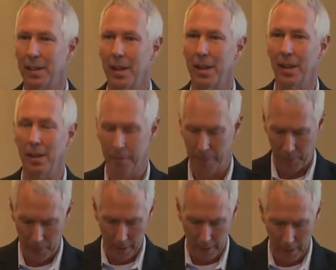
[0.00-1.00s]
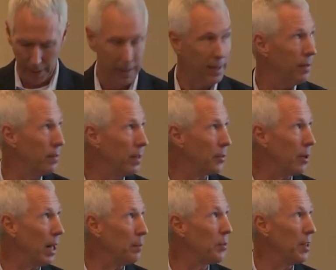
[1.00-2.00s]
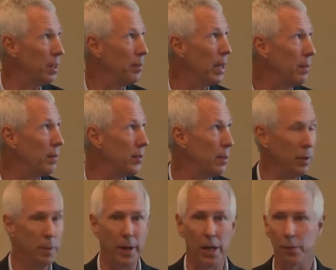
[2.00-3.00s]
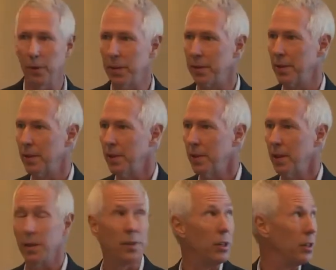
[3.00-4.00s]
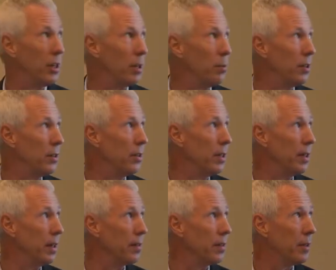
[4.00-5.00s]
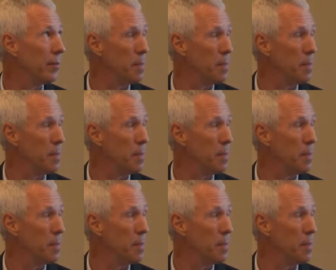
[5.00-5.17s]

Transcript: study that describes some of the benefits associated with doing this.